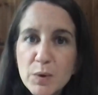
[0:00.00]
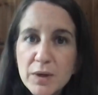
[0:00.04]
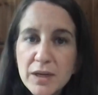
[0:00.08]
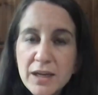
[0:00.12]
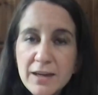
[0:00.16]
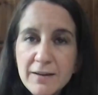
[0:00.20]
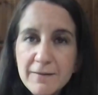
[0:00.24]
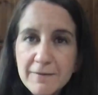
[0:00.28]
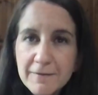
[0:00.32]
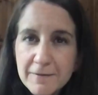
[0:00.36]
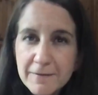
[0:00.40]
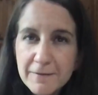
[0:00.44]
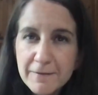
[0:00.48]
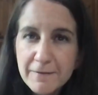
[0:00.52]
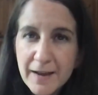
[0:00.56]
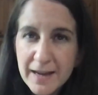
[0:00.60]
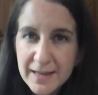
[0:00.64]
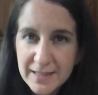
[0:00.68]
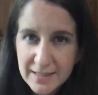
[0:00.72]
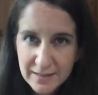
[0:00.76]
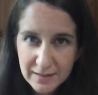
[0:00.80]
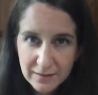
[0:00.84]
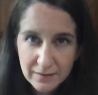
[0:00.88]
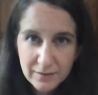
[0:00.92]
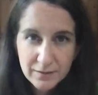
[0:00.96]
flame
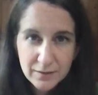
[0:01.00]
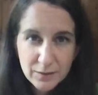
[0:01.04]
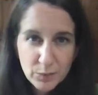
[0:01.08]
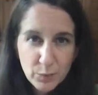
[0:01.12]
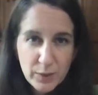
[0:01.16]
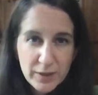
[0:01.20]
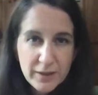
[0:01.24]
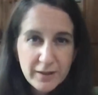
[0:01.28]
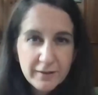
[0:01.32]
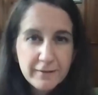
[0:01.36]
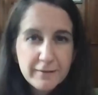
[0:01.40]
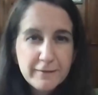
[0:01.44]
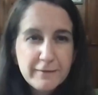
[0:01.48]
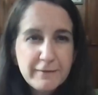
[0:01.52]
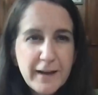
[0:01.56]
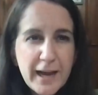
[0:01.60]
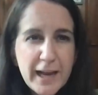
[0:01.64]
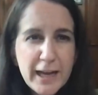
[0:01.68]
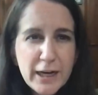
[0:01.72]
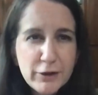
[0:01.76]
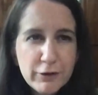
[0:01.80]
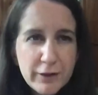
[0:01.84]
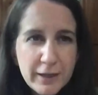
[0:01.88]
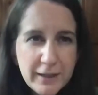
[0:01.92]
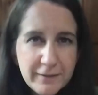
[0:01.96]
passed by. Can you
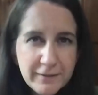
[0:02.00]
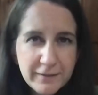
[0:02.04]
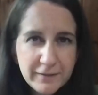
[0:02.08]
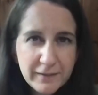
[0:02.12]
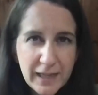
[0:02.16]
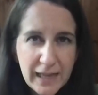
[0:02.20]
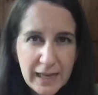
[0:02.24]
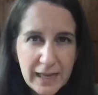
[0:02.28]
even imagine